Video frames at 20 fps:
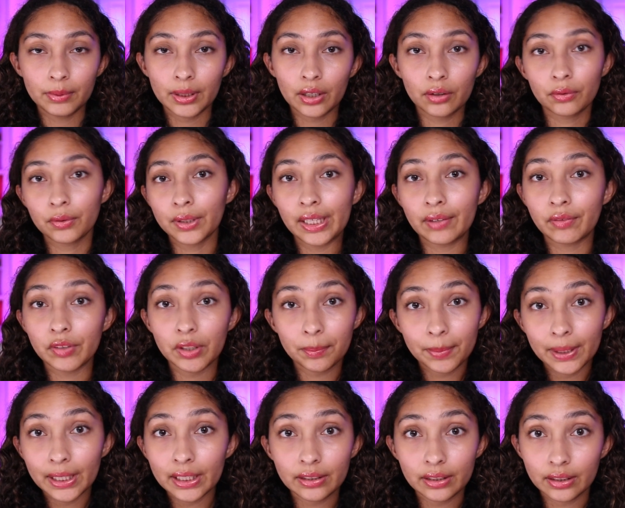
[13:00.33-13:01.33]
I mean, I don't really have an
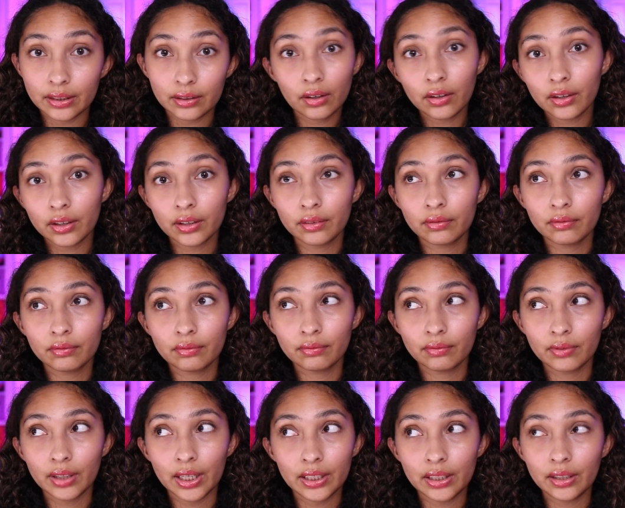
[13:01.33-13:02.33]
opinion on
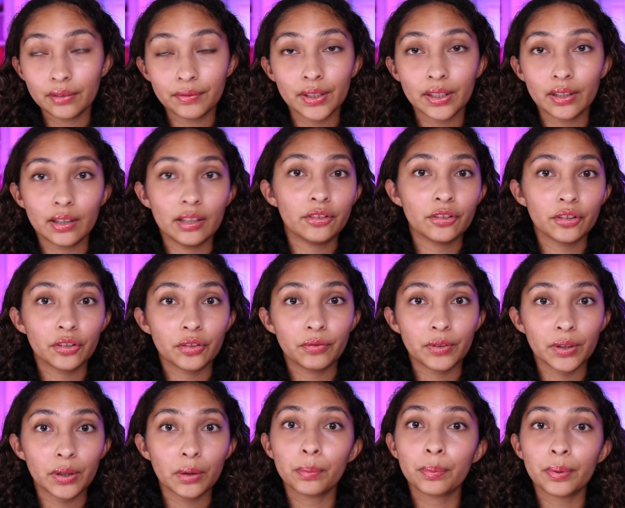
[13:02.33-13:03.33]
any of it. I just
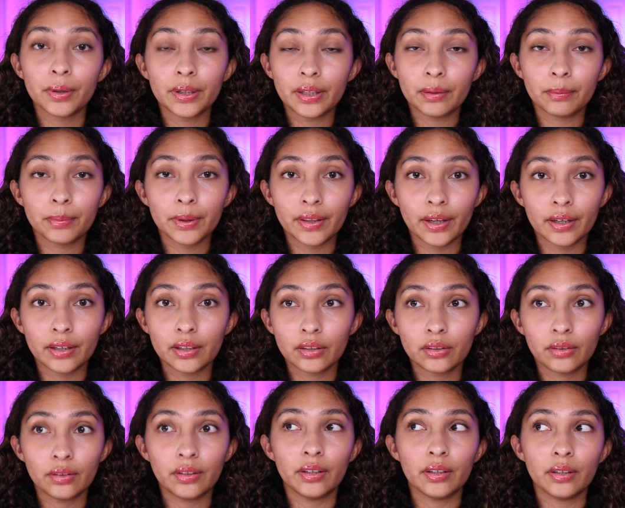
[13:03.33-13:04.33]
feel pretty
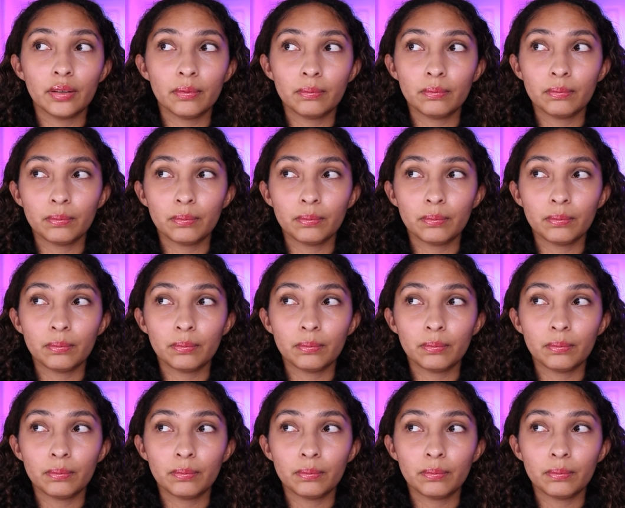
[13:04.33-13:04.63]
empathetic to